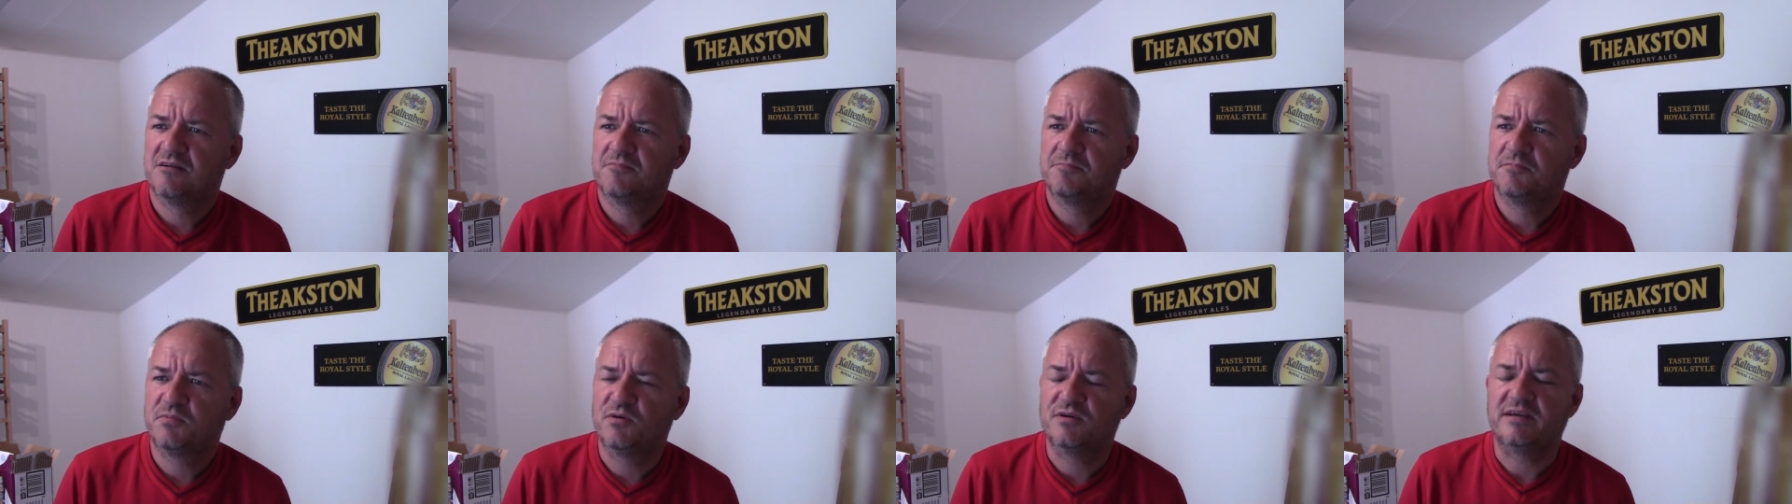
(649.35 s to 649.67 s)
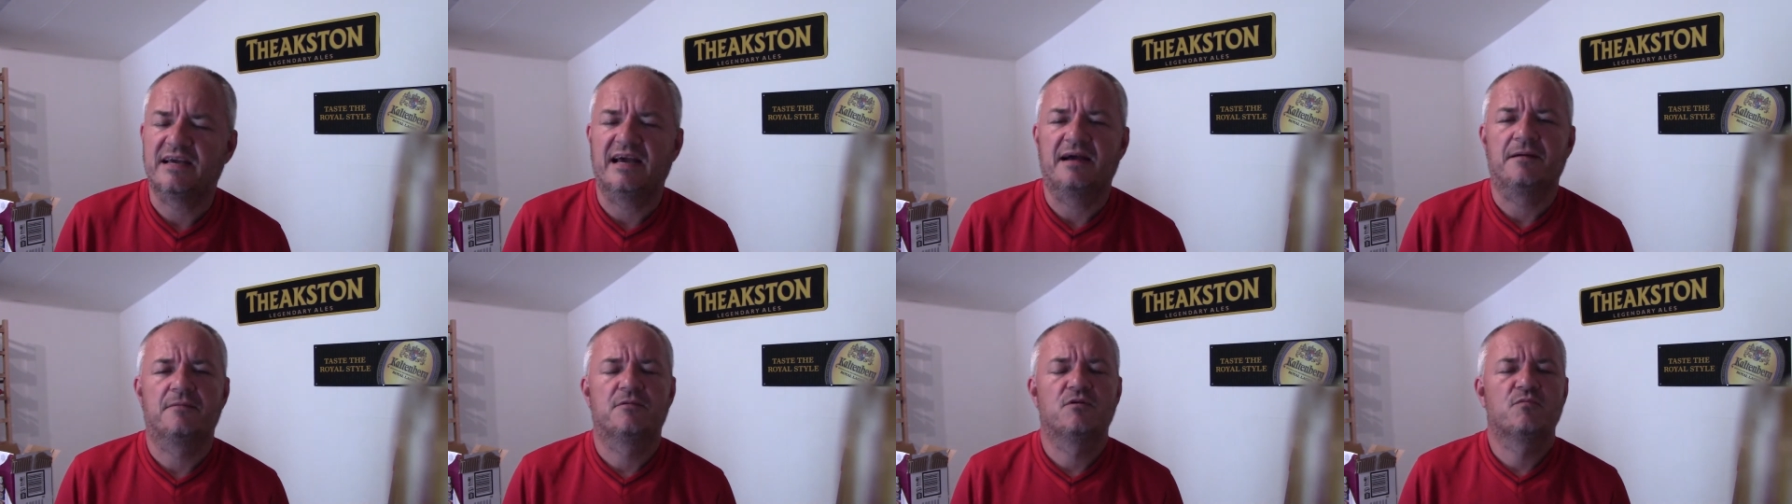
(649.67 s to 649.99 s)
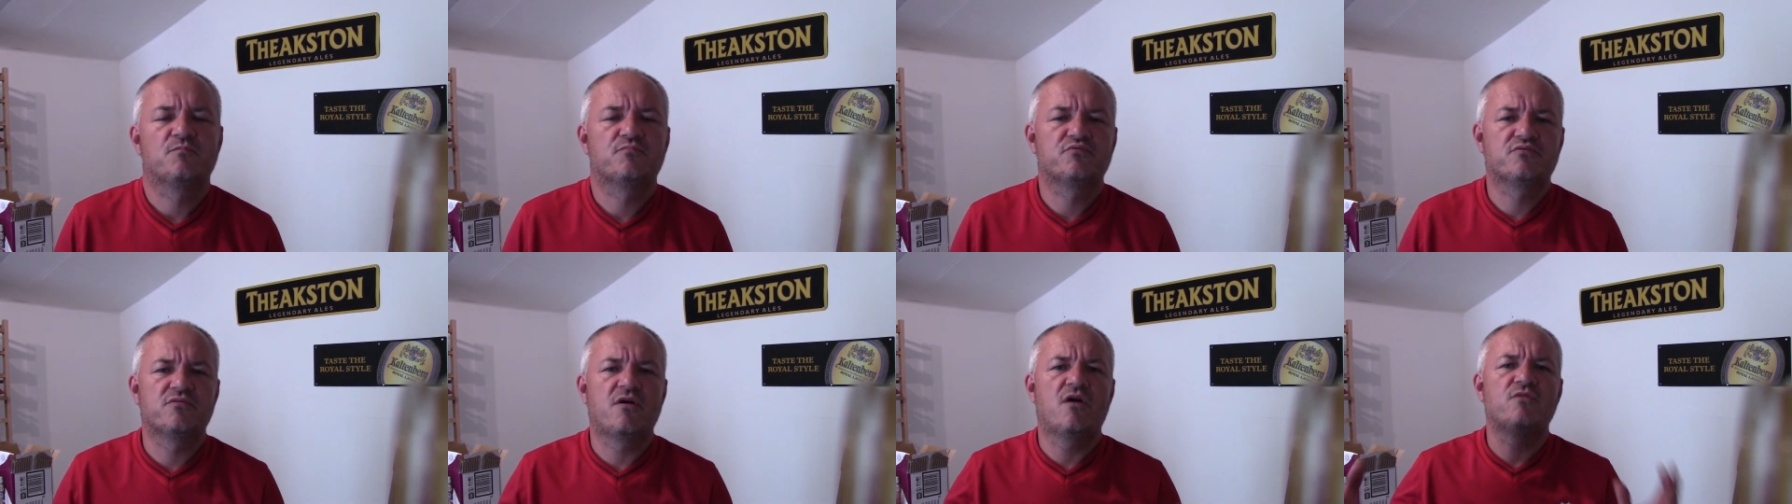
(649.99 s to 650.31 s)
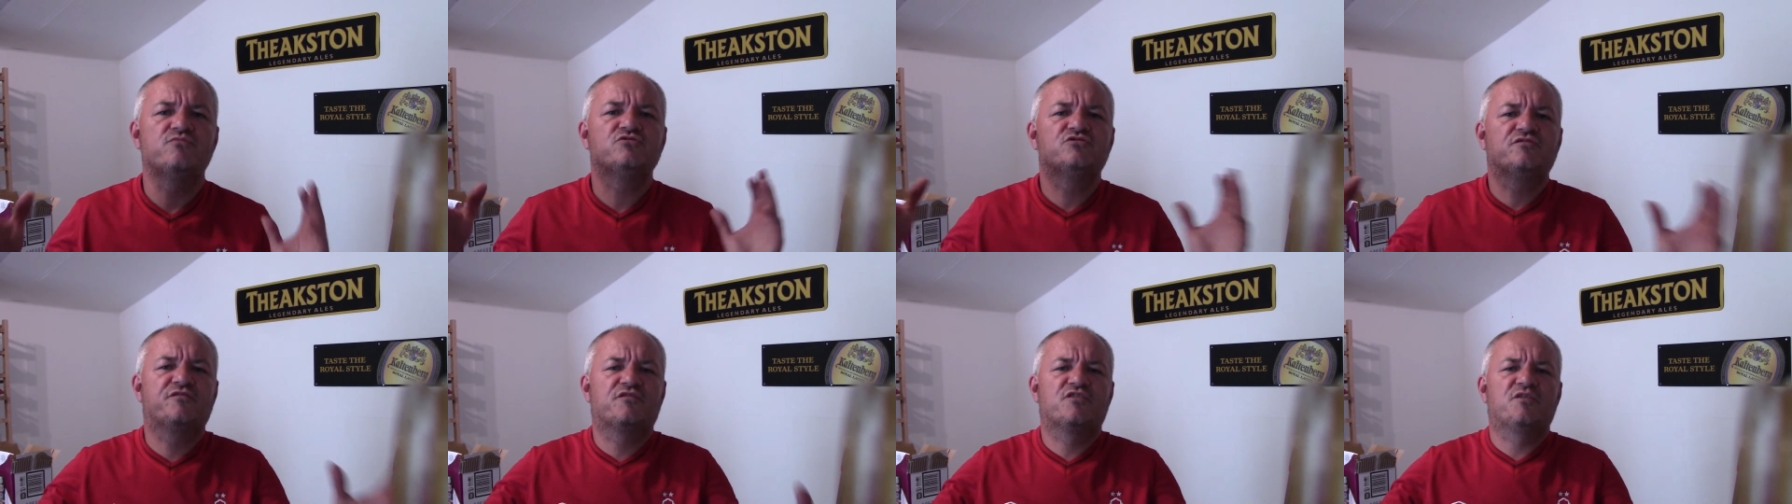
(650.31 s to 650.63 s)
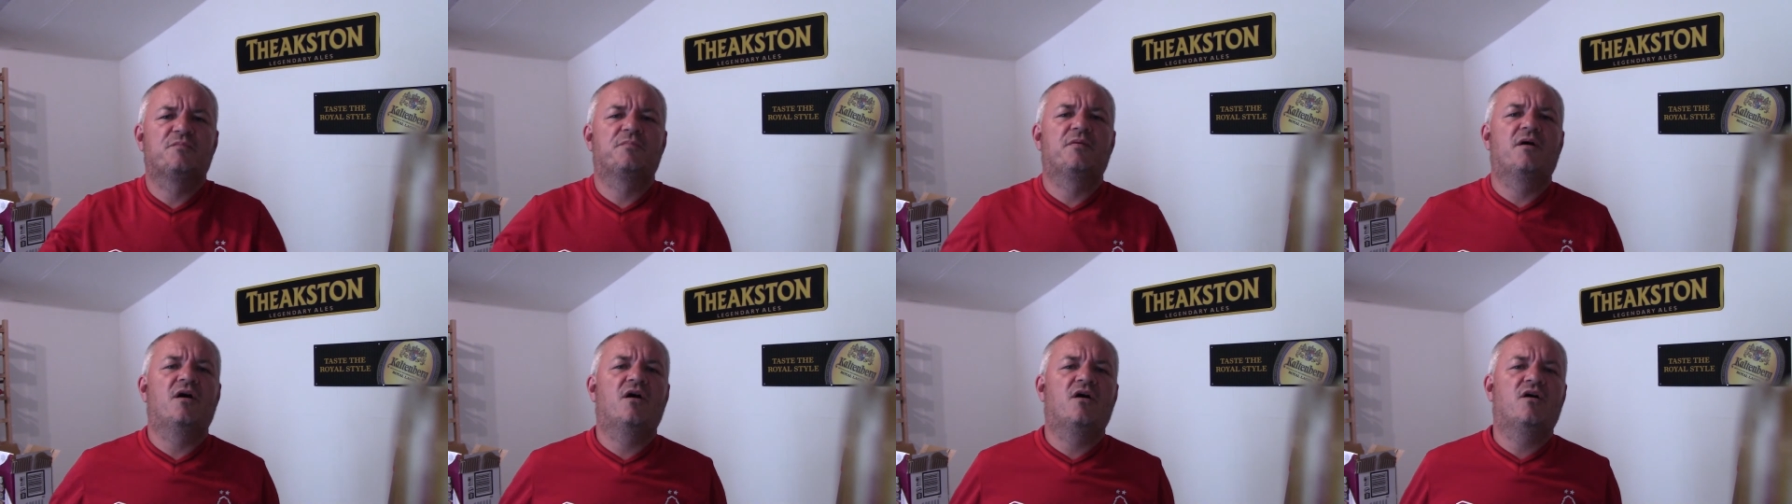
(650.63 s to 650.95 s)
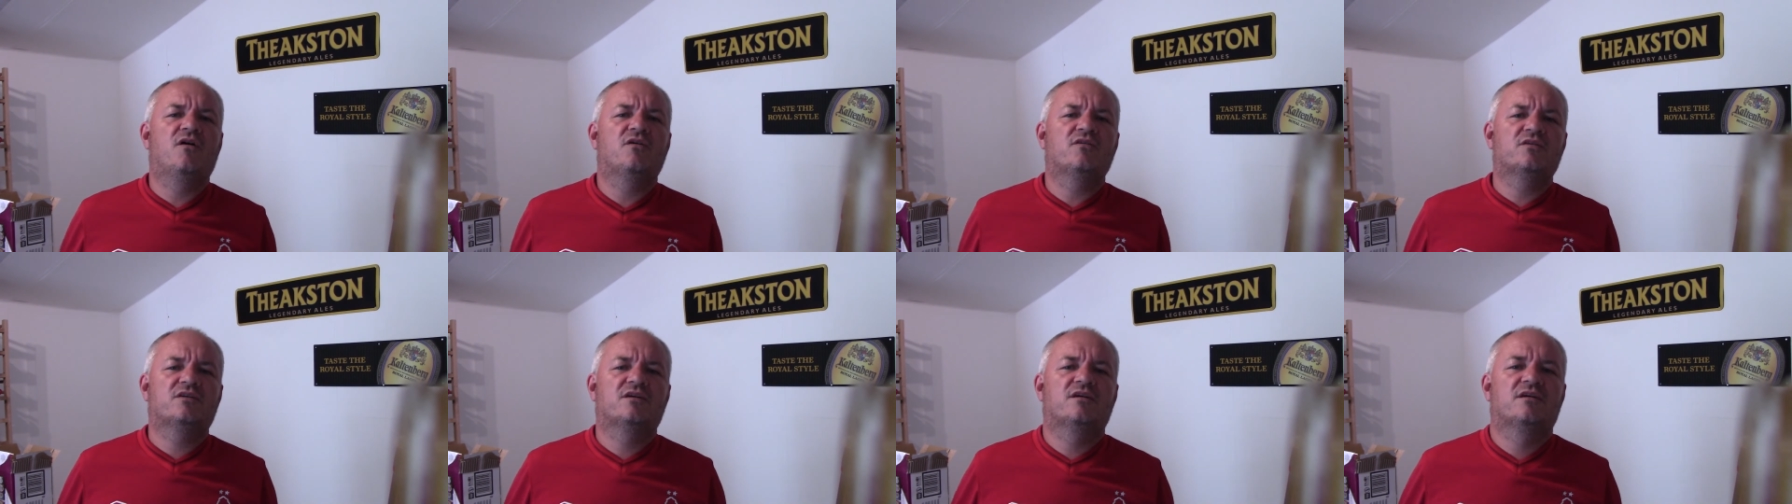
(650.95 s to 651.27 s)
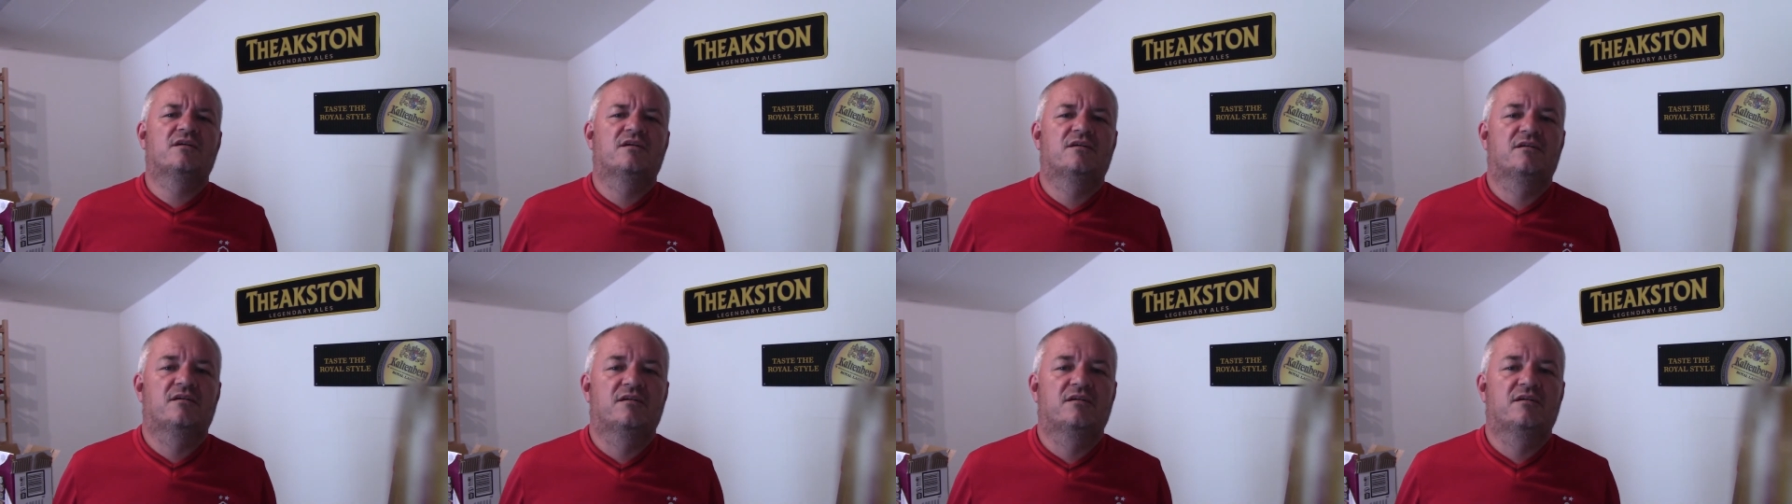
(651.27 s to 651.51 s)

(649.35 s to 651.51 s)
But yeah, pros for the park,